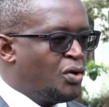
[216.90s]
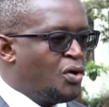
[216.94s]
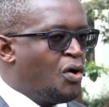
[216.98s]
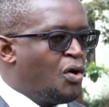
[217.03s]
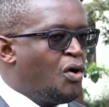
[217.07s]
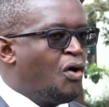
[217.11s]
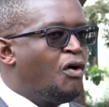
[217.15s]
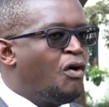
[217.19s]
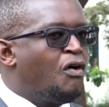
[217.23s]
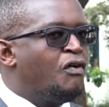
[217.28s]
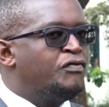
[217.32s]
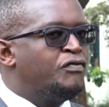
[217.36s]

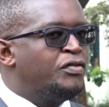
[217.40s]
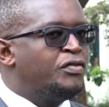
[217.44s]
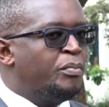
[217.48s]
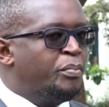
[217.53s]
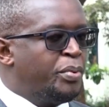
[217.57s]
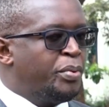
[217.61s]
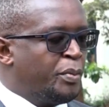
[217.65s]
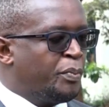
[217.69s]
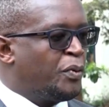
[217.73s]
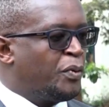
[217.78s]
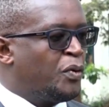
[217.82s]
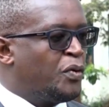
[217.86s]
of the
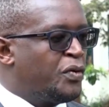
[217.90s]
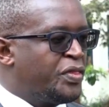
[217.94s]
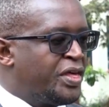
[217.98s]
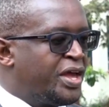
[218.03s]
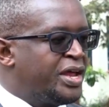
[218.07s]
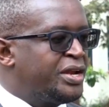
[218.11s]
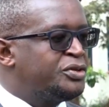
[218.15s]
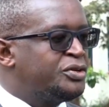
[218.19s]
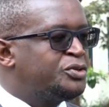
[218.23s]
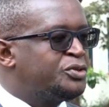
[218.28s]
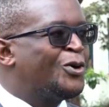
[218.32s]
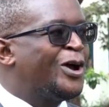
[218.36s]
people
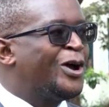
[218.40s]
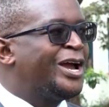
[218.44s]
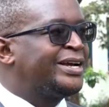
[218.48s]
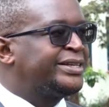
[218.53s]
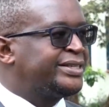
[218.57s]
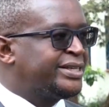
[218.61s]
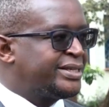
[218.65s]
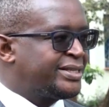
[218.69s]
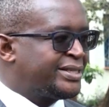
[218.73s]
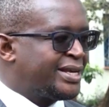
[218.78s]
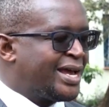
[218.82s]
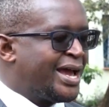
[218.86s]
then to
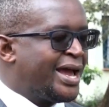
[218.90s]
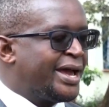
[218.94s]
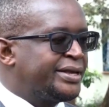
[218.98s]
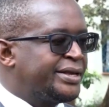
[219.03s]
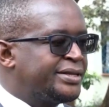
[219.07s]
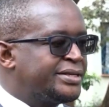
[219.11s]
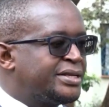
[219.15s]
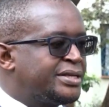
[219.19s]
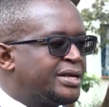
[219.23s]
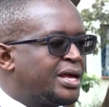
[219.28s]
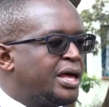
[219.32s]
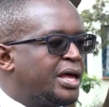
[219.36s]

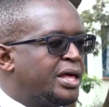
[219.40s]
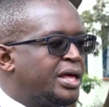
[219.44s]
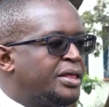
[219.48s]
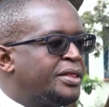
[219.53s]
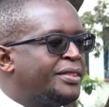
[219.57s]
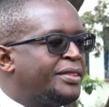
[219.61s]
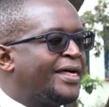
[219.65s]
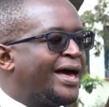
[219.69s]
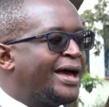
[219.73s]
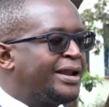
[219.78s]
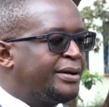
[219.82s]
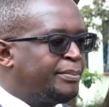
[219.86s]
exercise
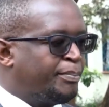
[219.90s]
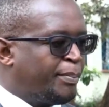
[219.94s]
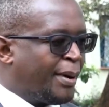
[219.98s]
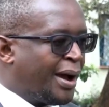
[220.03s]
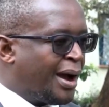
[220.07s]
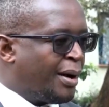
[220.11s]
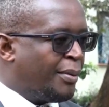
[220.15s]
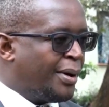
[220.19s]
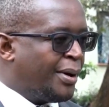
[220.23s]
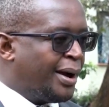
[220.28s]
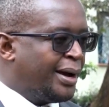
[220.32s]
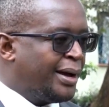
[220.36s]
that
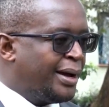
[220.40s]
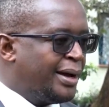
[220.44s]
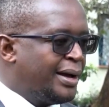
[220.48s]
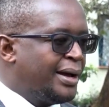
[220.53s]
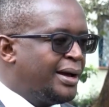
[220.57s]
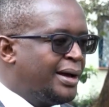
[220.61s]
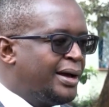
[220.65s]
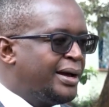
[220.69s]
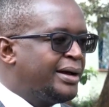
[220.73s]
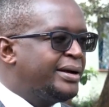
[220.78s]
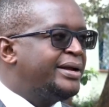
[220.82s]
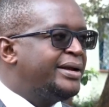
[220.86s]
power
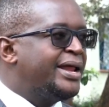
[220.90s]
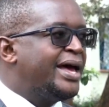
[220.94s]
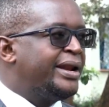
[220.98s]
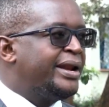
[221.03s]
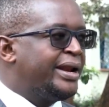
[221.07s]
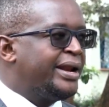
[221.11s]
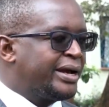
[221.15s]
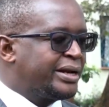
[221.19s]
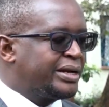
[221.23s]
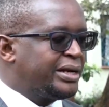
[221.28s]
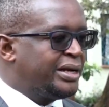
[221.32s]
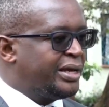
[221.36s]

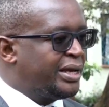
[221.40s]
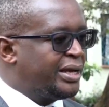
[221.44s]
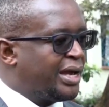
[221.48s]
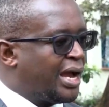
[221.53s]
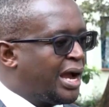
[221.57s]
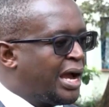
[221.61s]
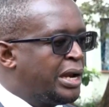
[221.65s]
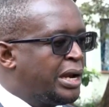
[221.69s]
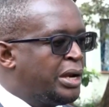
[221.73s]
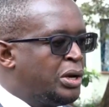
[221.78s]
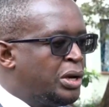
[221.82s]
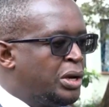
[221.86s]
directly,
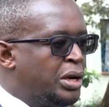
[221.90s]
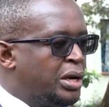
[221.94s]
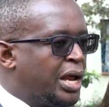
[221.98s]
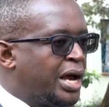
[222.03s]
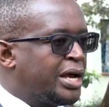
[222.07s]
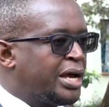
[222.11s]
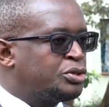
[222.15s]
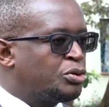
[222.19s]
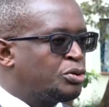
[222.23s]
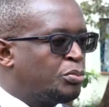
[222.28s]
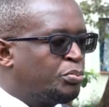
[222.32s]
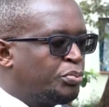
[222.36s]
and
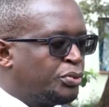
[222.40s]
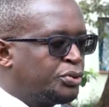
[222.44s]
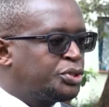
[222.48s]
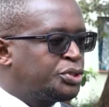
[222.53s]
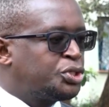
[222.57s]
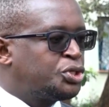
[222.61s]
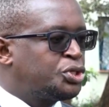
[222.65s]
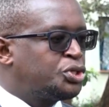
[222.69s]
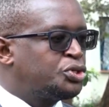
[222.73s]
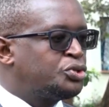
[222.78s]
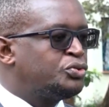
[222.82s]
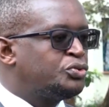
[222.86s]
as
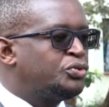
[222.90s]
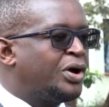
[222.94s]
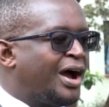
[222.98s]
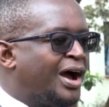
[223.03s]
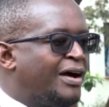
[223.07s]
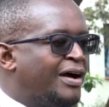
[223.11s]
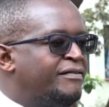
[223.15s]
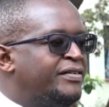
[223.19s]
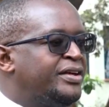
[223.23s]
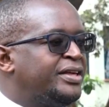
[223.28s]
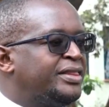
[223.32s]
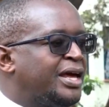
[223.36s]
opposed to
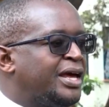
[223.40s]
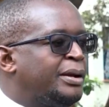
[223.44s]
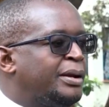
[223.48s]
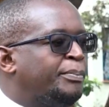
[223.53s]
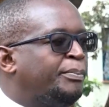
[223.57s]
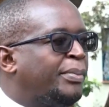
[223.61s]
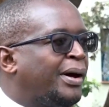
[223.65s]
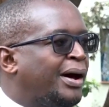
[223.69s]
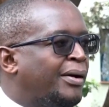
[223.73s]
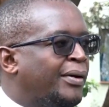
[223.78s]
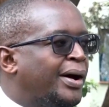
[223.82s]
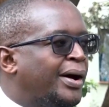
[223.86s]
having that
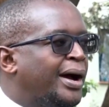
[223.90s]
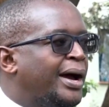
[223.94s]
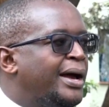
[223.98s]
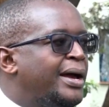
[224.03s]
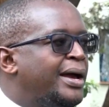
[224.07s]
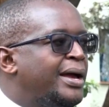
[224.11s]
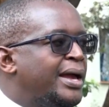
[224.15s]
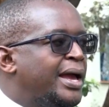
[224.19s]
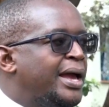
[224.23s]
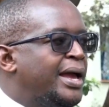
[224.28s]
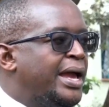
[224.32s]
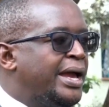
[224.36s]
power
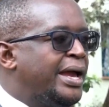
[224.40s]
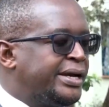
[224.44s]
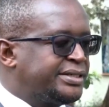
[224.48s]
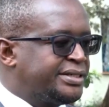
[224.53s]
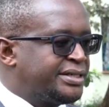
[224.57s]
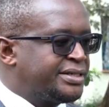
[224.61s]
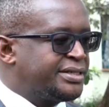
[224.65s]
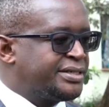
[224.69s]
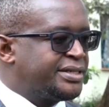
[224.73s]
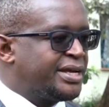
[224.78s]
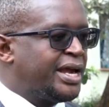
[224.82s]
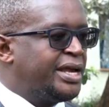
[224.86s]

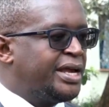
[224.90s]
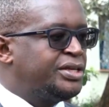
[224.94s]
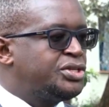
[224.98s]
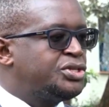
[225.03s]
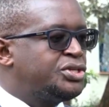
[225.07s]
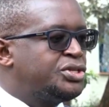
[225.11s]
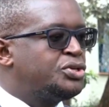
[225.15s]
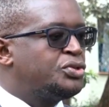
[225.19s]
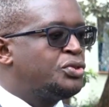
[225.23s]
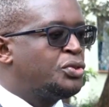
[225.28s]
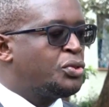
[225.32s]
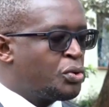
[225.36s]

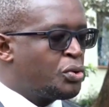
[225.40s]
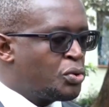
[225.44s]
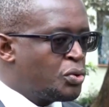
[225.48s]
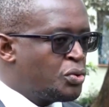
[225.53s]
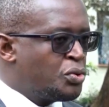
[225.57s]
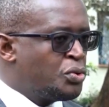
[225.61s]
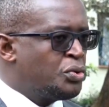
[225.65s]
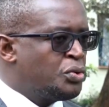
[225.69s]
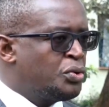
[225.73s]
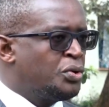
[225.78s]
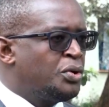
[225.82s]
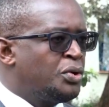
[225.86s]
exercised
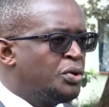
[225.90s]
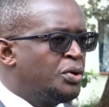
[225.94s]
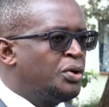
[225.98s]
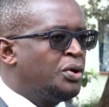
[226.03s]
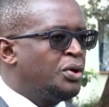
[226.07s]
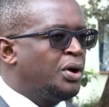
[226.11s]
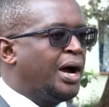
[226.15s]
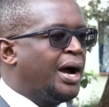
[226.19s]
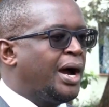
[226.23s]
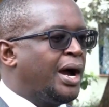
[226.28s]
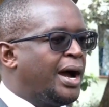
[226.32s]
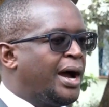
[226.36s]
through
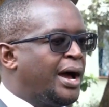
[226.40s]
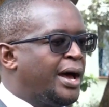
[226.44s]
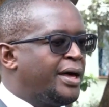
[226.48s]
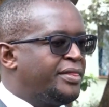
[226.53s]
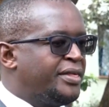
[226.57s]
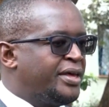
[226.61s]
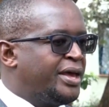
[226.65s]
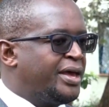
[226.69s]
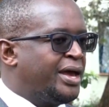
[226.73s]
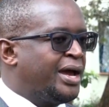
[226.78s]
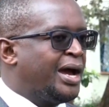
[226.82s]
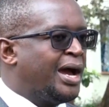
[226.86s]

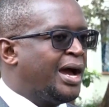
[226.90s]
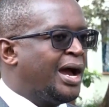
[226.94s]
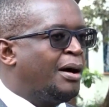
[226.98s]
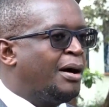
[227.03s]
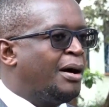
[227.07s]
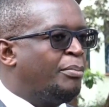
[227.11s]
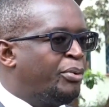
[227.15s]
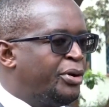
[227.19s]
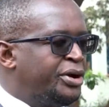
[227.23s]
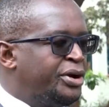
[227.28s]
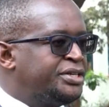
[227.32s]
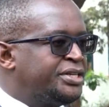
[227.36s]
their
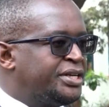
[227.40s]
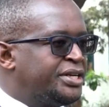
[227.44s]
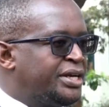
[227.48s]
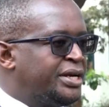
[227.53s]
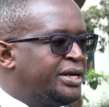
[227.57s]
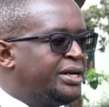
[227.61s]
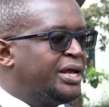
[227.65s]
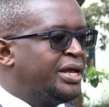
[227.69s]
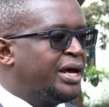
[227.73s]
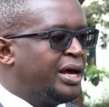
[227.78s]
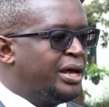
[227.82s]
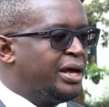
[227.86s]

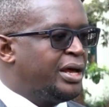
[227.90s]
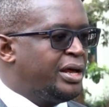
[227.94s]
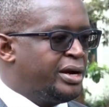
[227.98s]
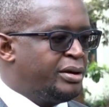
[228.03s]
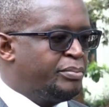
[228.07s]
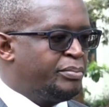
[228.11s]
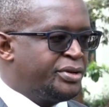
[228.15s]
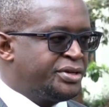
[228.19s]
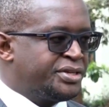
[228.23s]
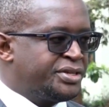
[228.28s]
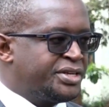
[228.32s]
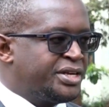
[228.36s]
appointed
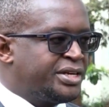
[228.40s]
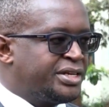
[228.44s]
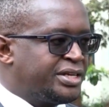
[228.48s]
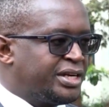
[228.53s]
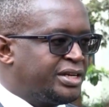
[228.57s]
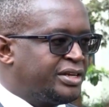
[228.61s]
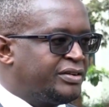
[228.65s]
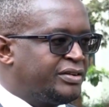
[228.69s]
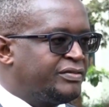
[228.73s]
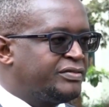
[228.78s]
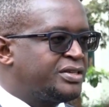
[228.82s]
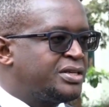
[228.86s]

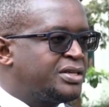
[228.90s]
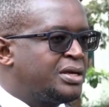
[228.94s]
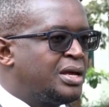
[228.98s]
representatives.